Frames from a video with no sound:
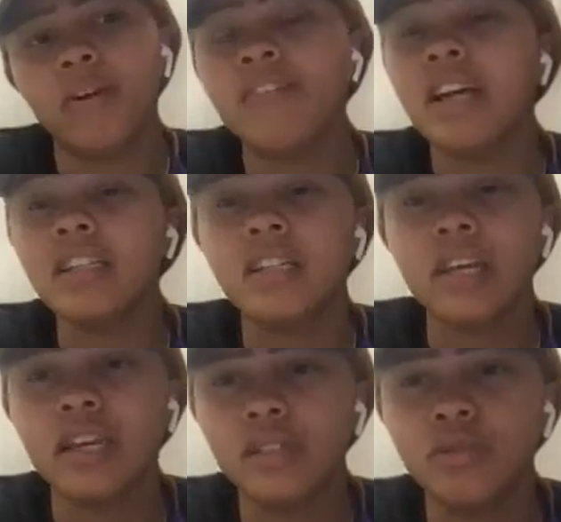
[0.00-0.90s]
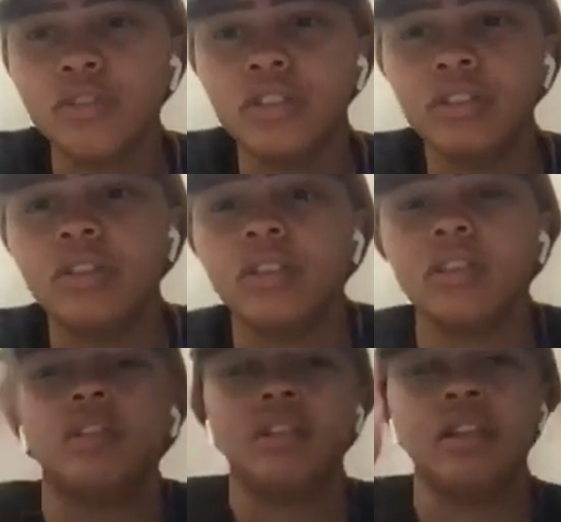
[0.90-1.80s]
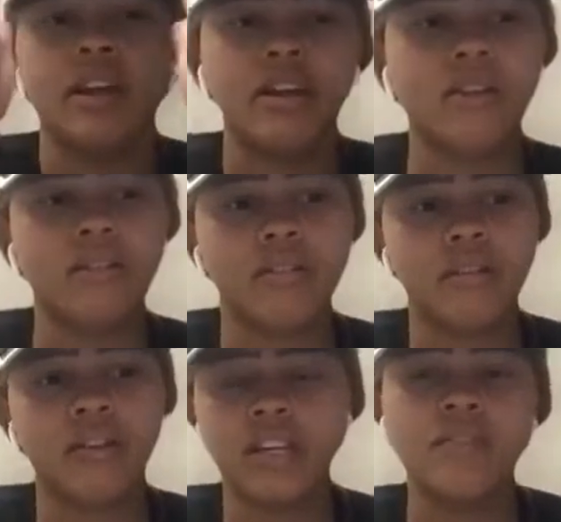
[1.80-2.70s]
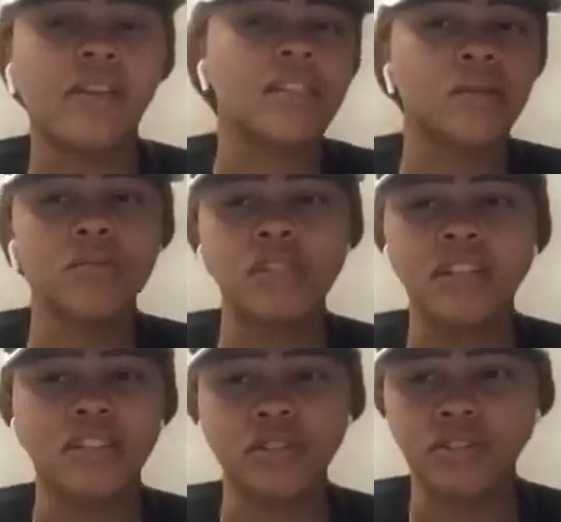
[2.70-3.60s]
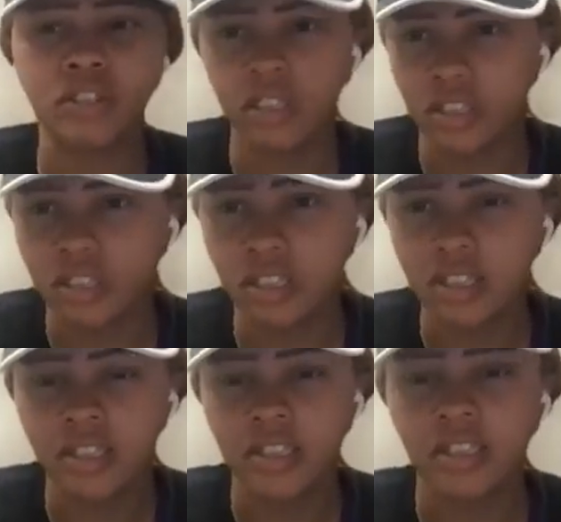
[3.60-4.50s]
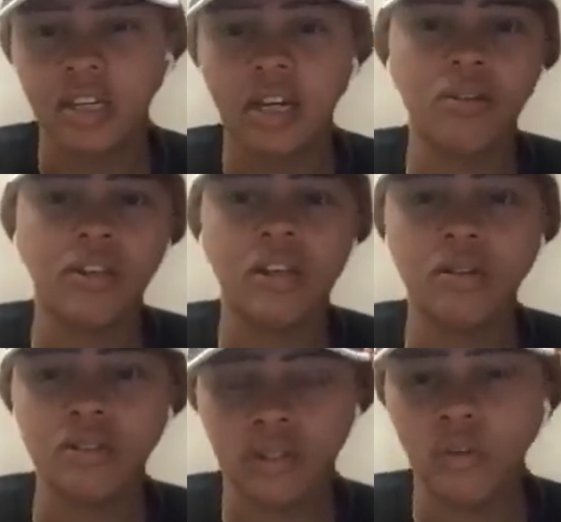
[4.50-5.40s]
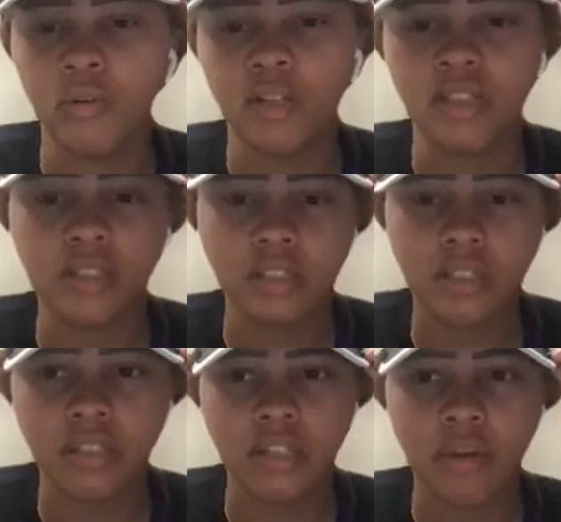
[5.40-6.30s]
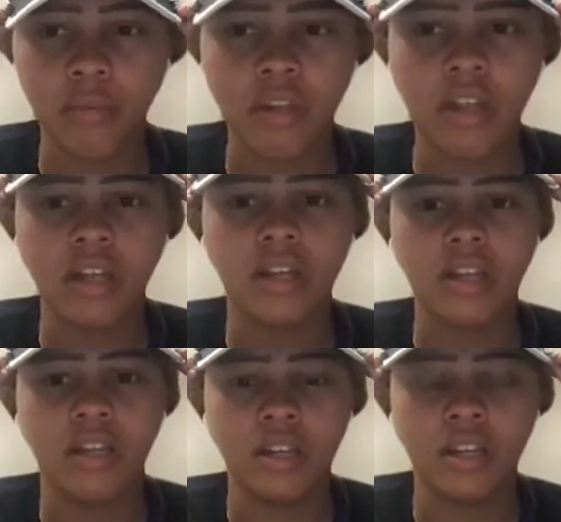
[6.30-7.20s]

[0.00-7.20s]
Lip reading: if that's the case, you should like give like some sense of urgency. I don't think you should always like be